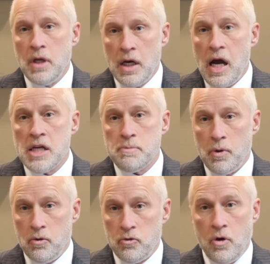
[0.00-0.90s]
in
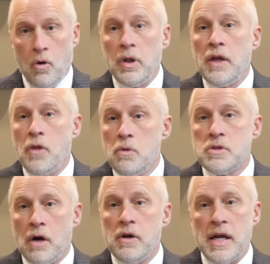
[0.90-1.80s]
hospitals to only those
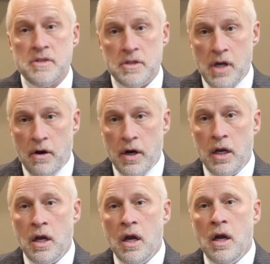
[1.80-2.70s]
that are necessary,